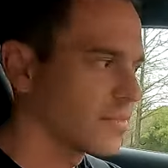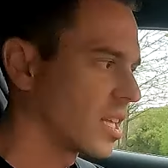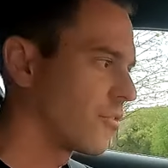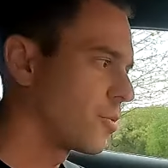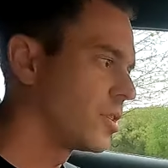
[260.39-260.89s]

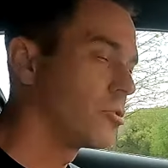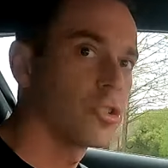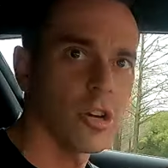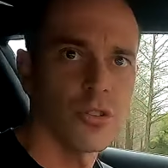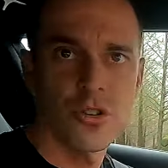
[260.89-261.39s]
if we do
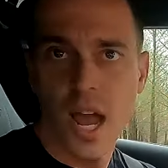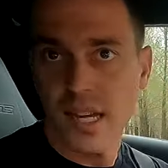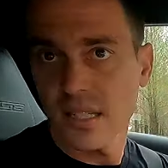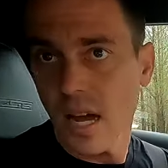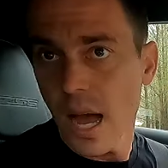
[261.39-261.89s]
show
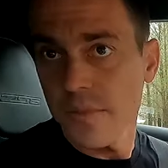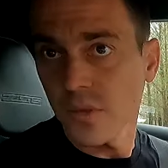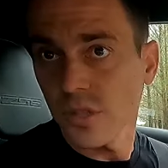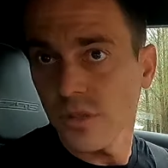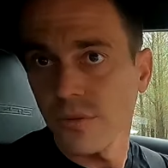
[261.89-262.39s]
draggy
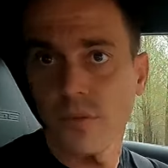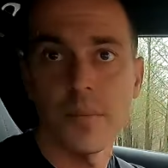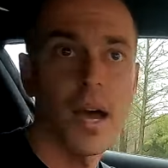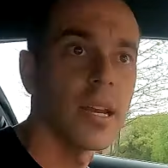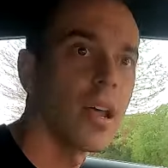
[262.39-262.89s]
times, which we
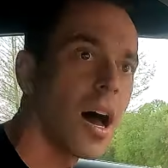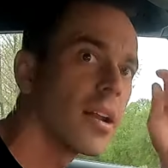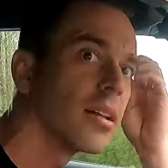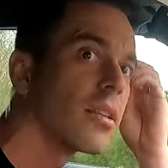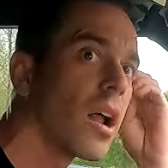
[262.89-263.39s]
might
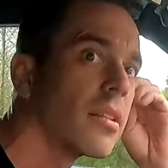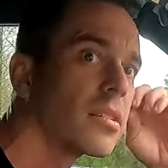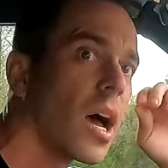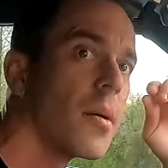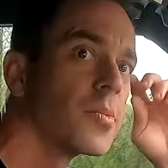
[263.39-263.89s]
not a lot of the
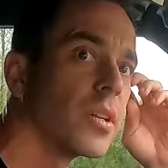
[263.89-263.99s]
times,